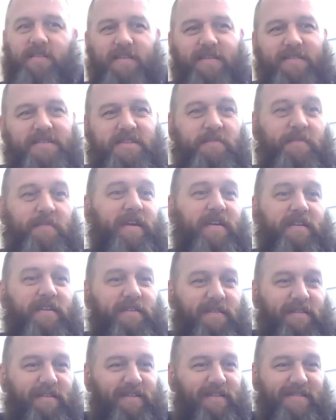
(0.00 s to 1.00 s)
to
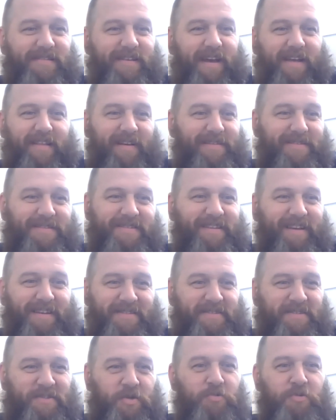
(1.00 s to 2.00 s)
me,
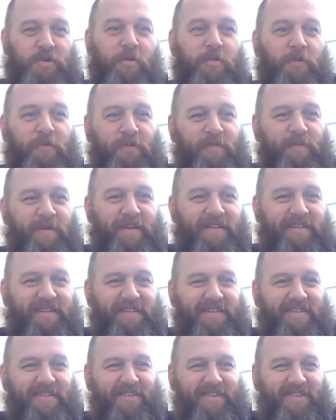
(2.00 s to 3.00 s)
that's too new for me,
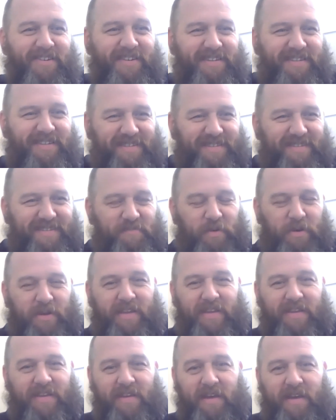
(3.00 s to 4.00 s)
But
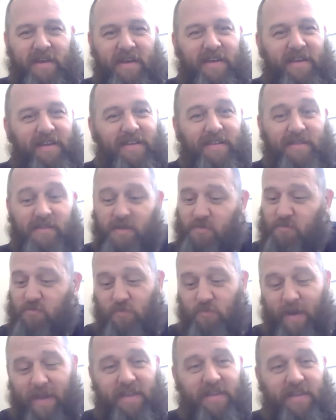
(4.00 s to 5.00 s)
he there's
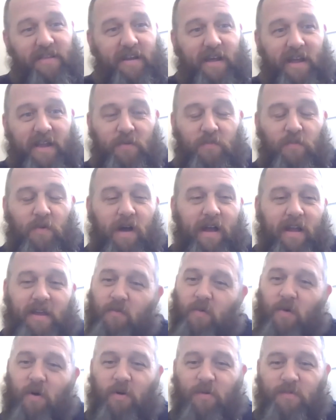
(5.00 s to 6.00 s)
regular. I can
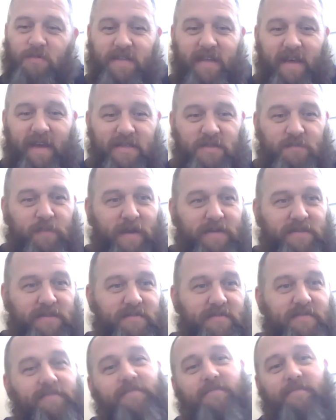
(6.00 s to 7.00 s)
walk upstairs past
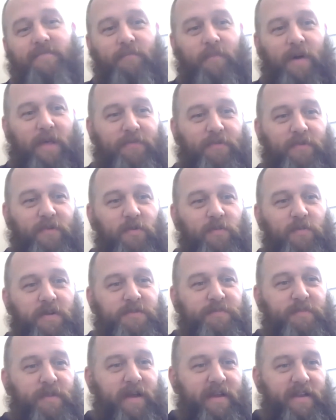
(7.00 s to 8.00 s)
the bathroom and
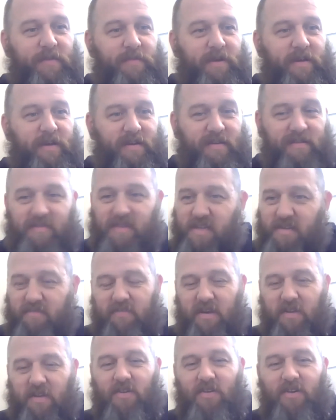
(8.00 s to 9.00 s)
he's playing a bit of,
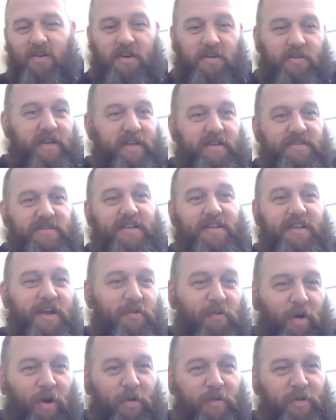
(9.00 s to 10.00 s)
I don't know, Creedence
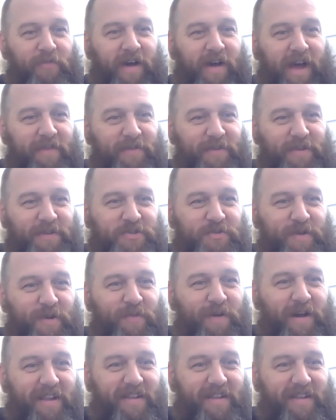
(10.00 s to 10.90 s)
Clearwater Revival or something while